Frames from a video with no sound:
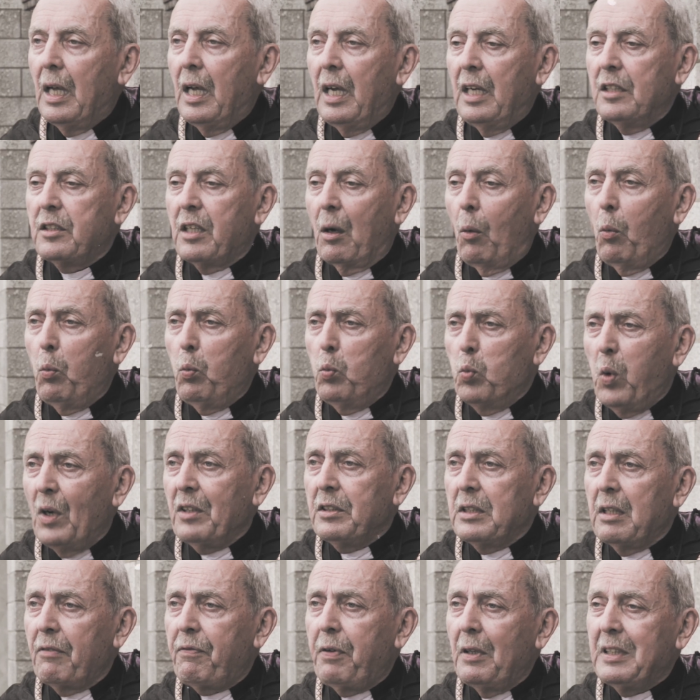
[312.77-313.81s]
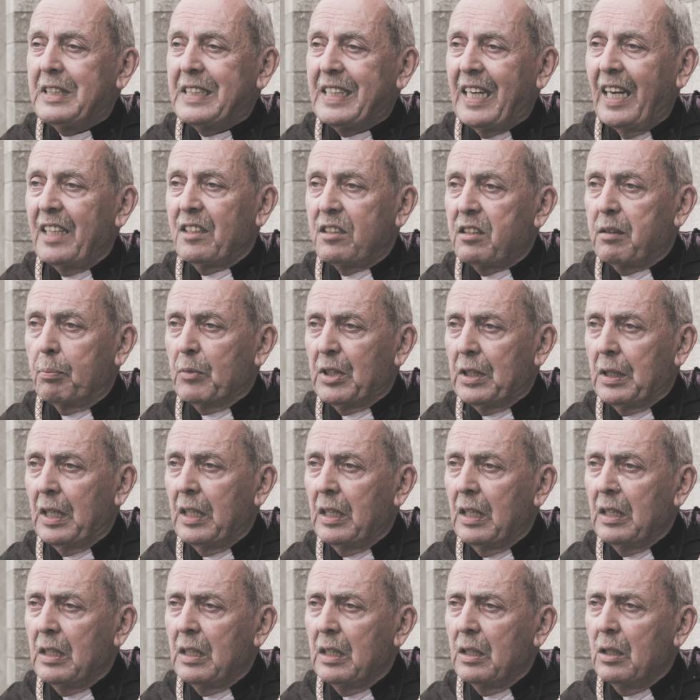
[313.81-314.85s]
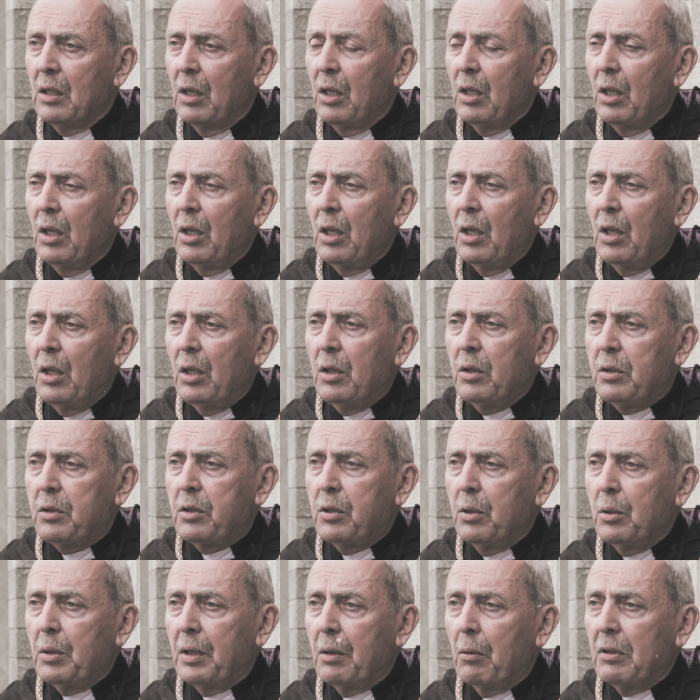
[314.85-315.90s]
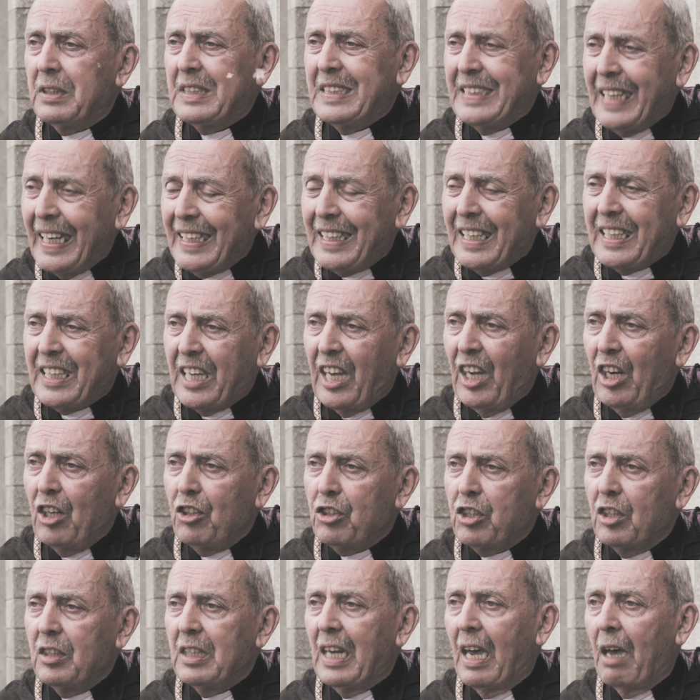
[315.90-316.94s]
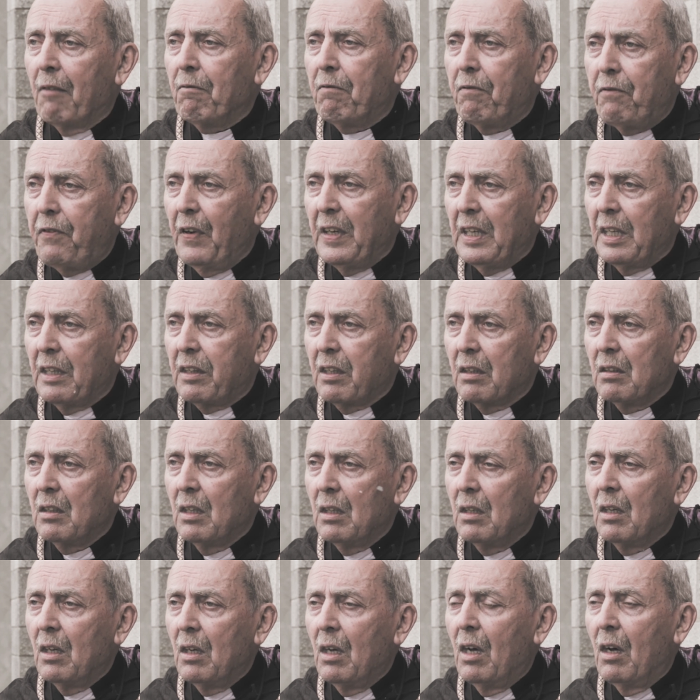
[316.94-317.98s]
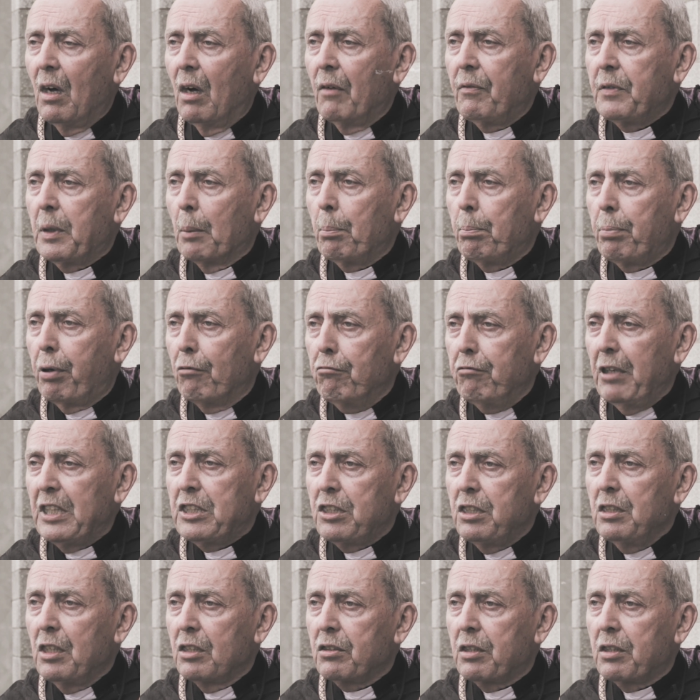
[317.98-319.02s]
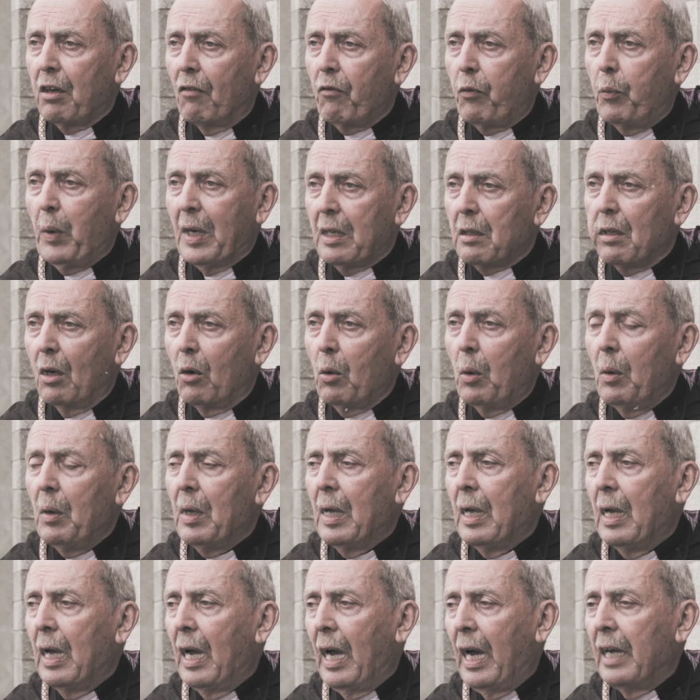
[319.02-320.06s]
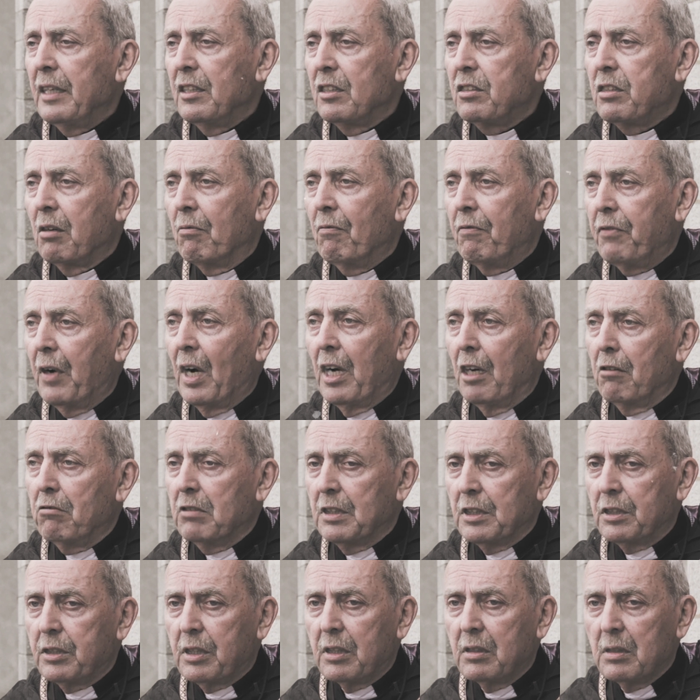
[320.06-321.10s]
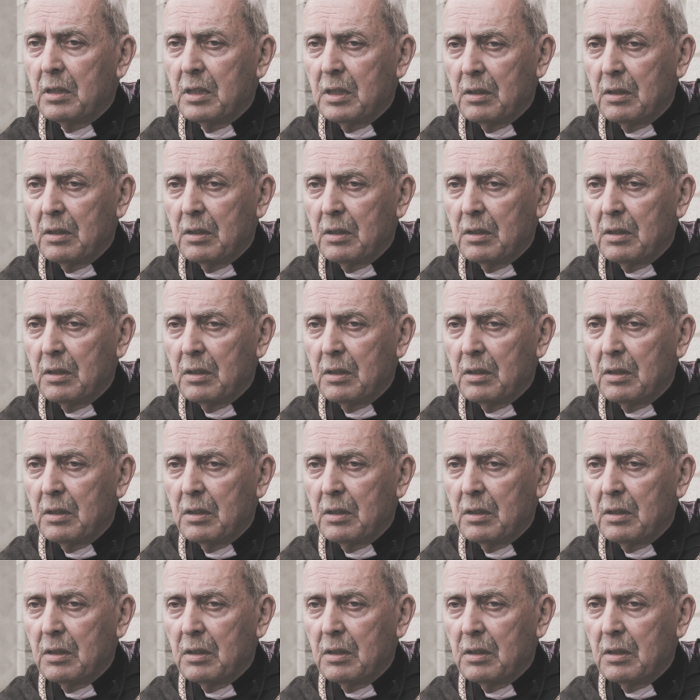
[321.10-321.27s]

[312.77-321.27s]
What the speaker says: is a wonderful testimony to the dedication and faith of the parishioners of Wicklow and its environs.